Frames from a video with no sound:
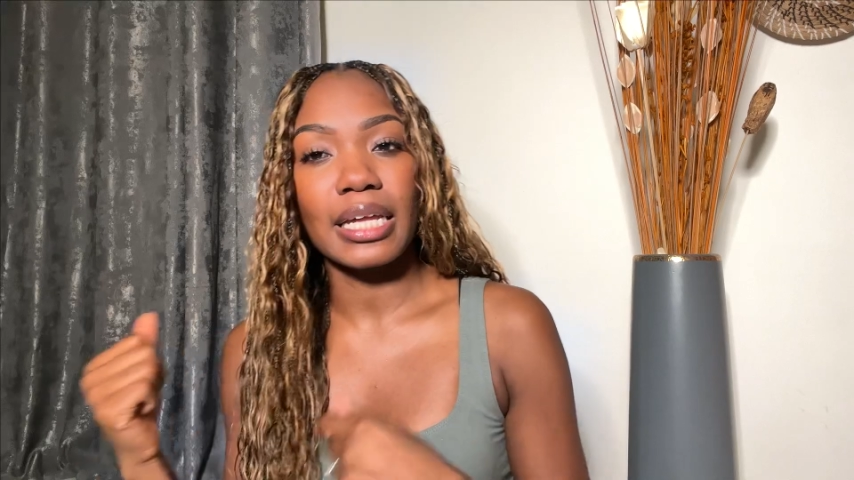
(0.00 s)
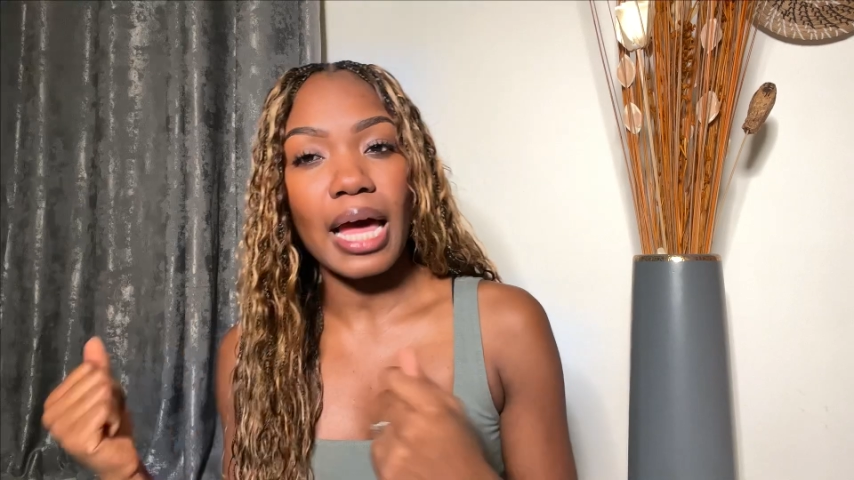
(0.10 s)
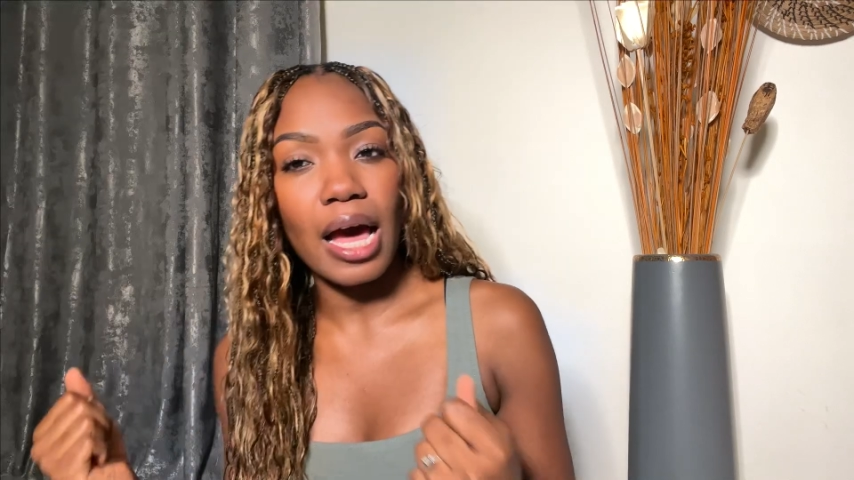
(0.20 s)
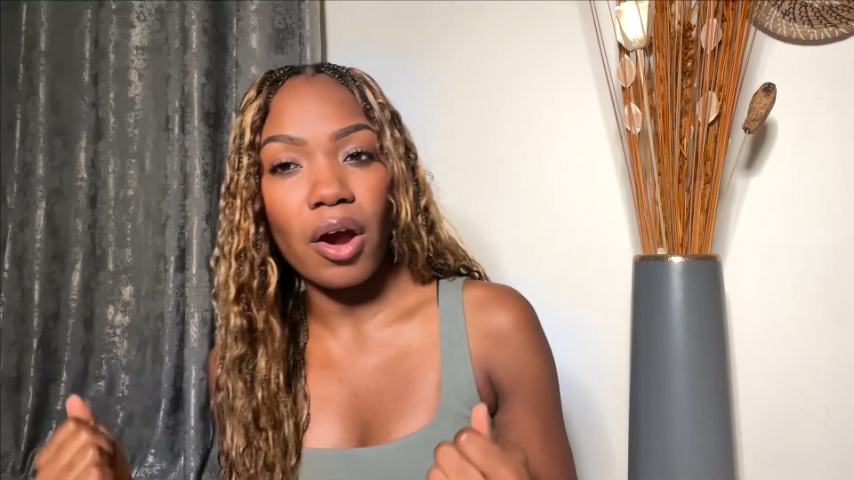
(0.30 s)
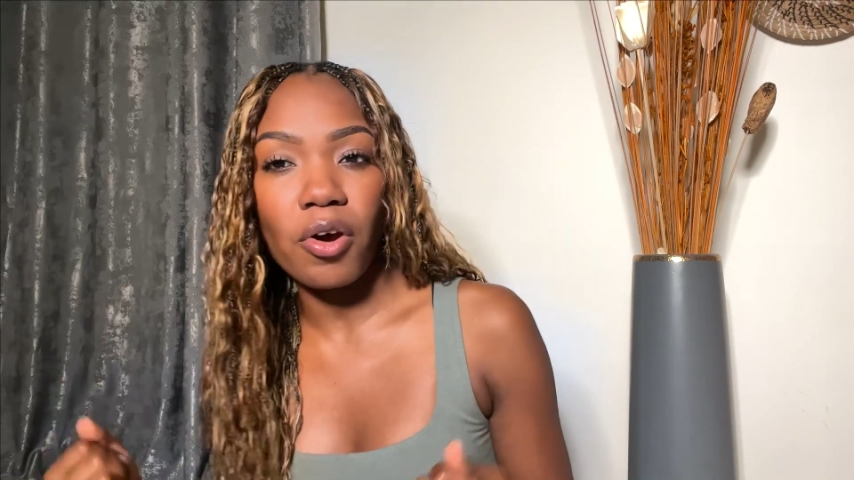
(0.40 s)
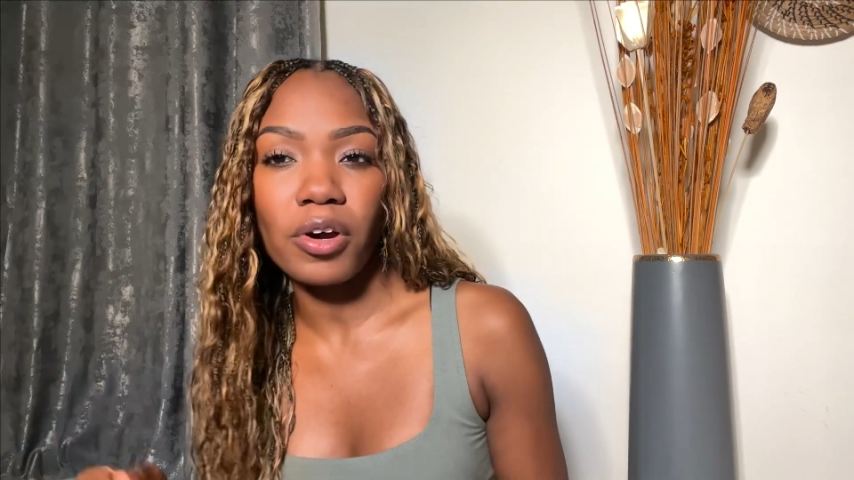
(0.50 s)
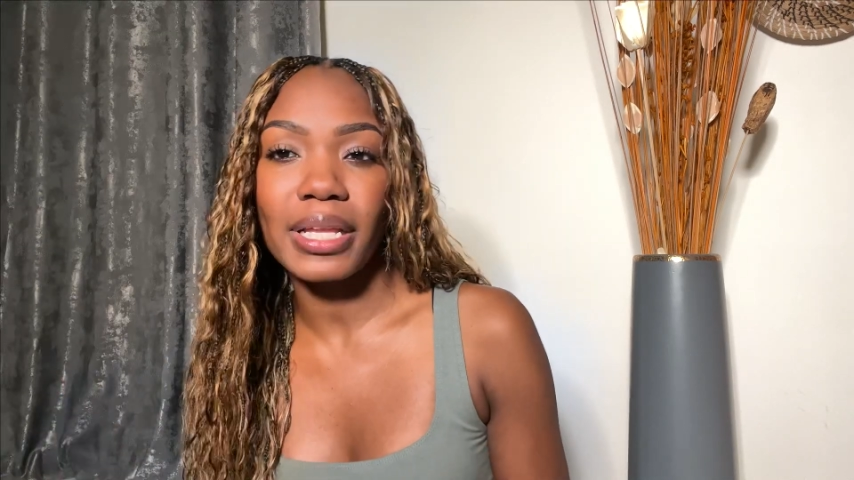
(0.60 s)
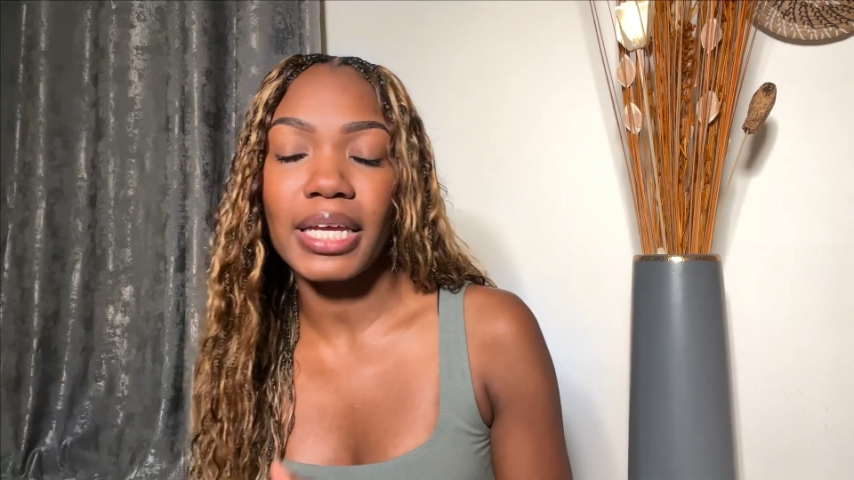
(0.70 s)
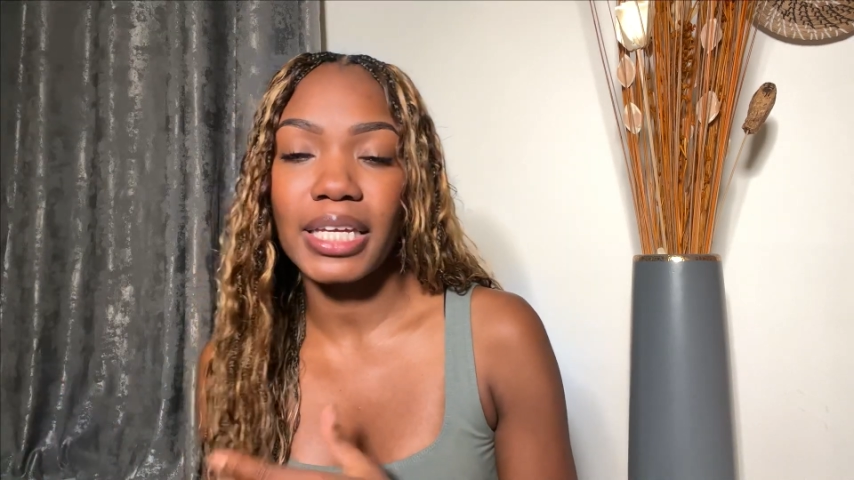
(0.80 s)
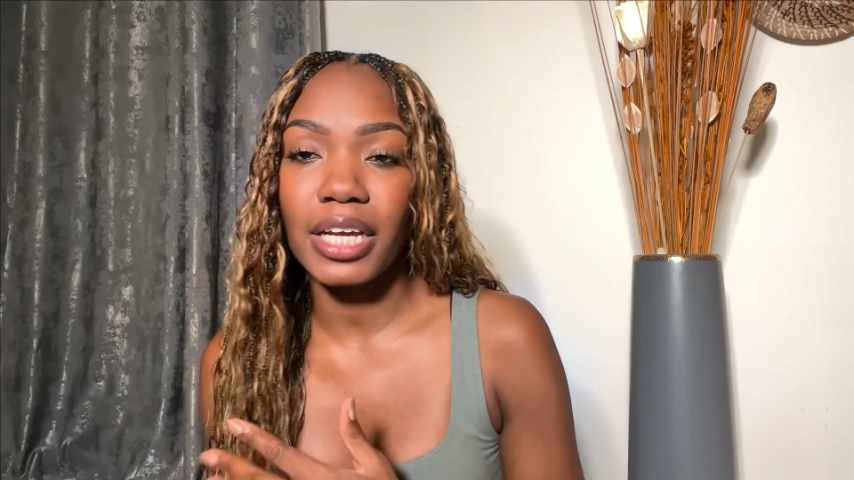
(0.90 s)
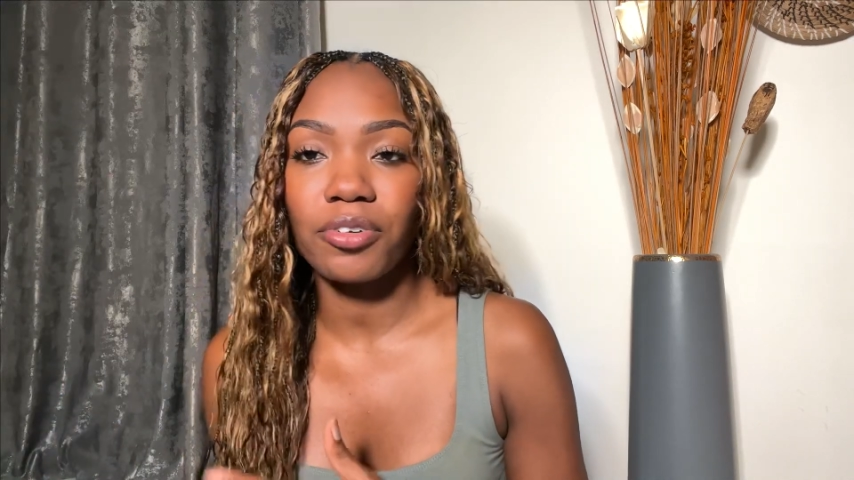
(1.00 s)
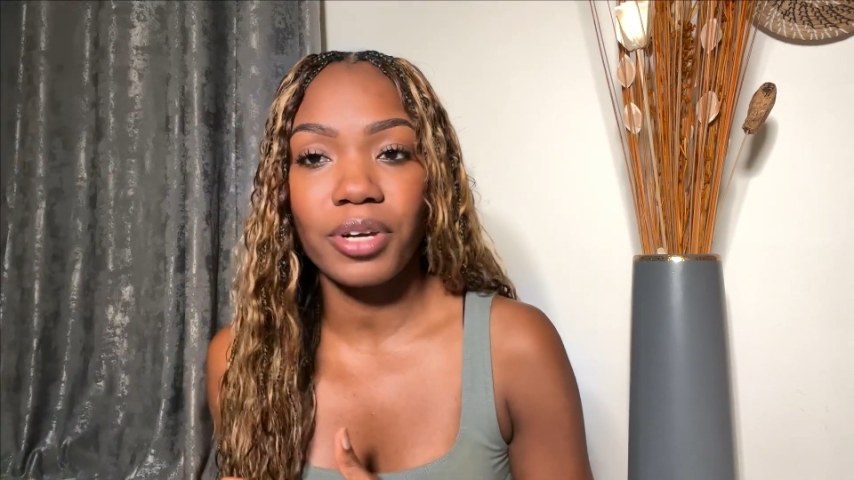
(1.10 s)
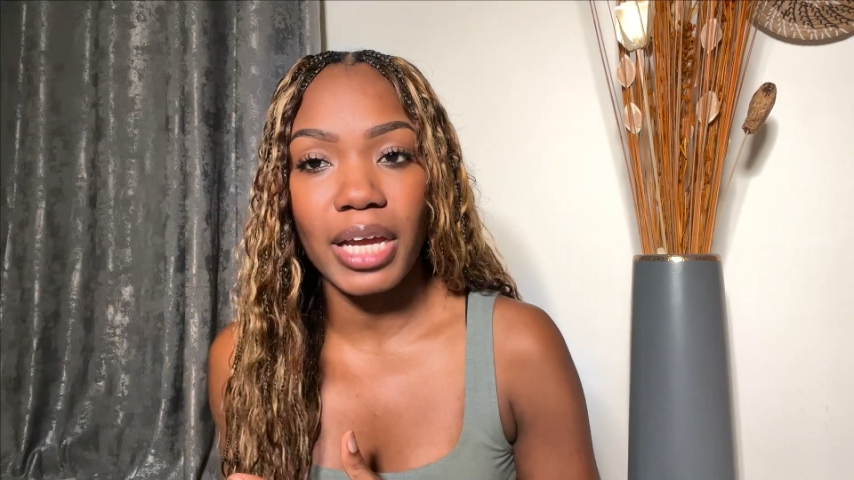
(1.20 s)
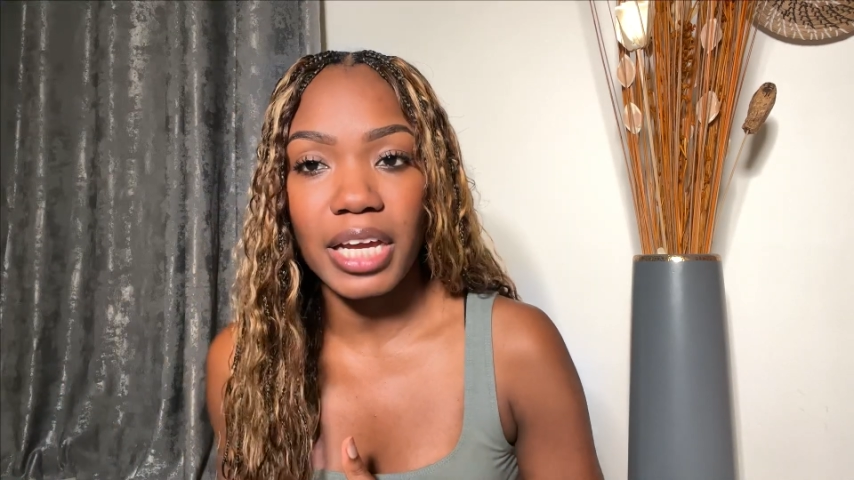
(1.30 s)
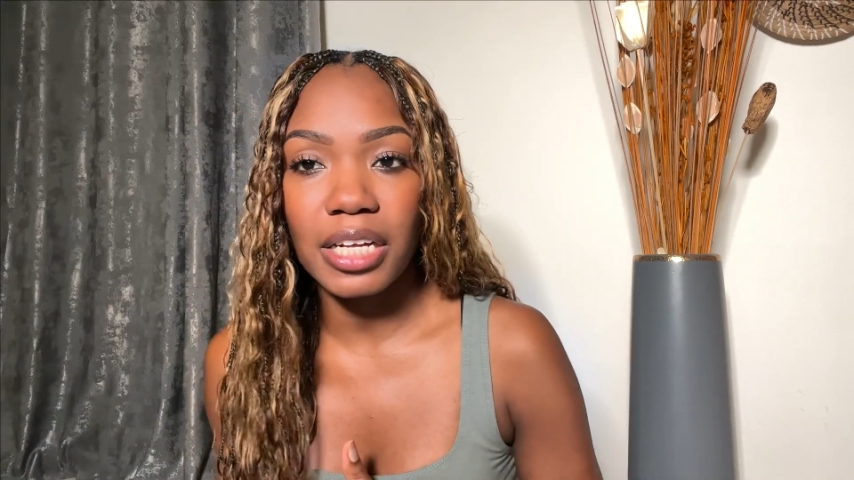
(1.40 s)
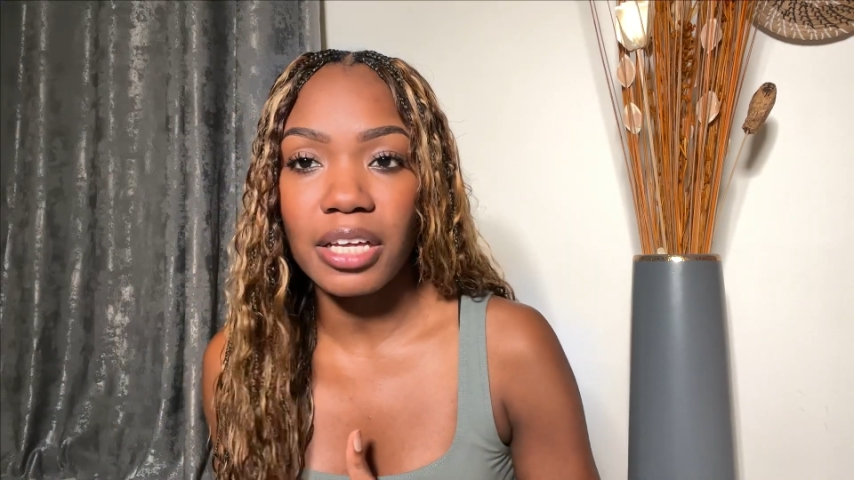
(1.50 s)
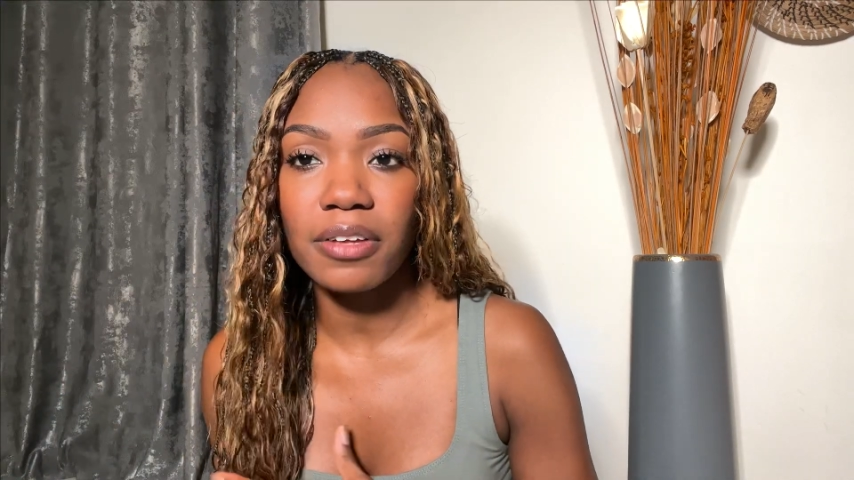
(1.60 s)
out or get creative.